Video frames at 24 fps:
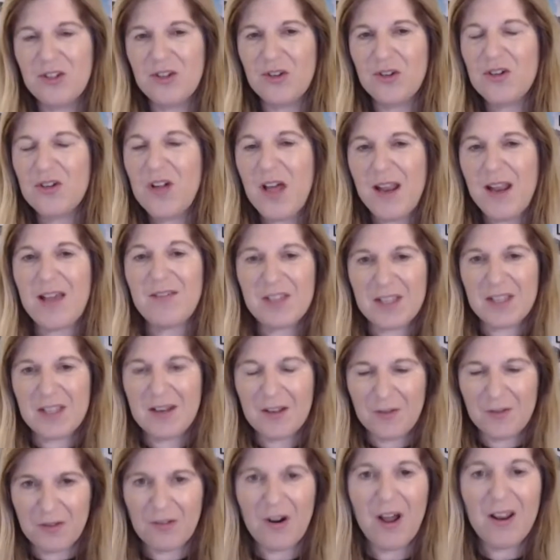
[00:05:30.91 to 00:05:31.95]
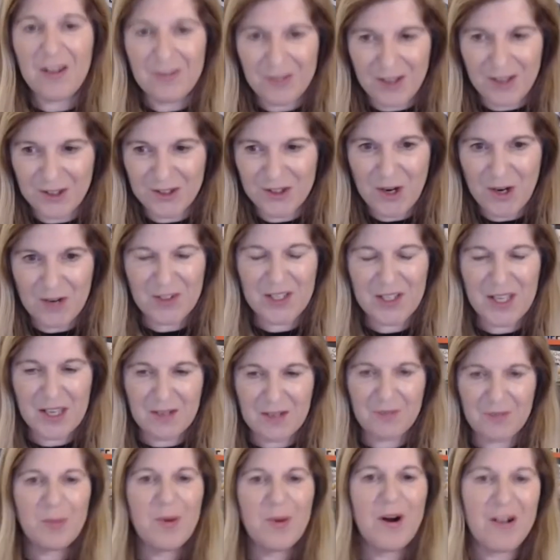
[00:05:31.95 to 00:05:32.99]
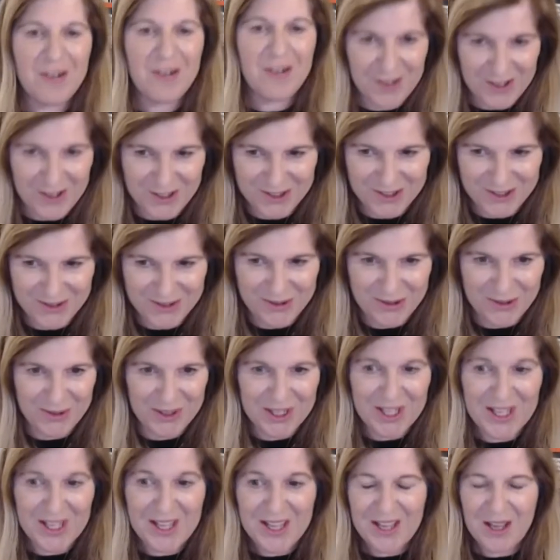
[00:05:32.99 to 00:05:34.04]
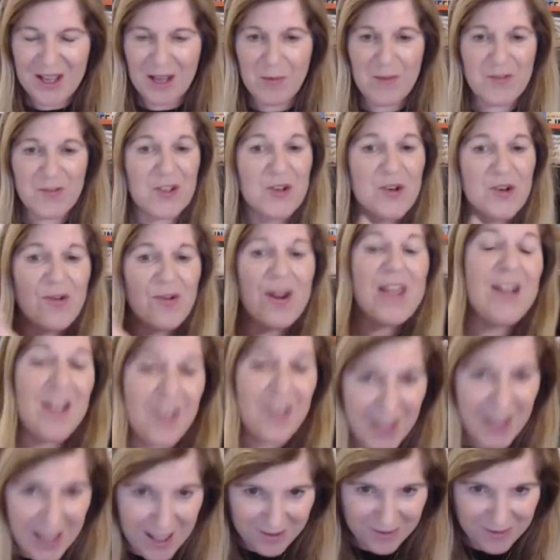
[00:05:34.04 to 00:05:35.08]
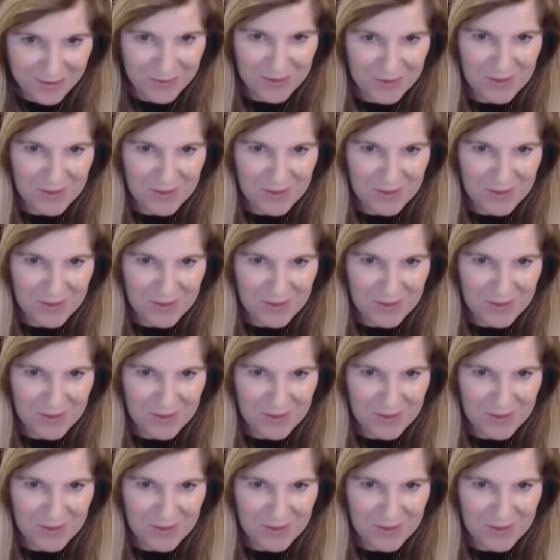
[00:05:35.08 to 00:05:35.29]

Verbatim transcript: you're not advocating for all of us, you're advocating for part of us, which was, and we've done great on that.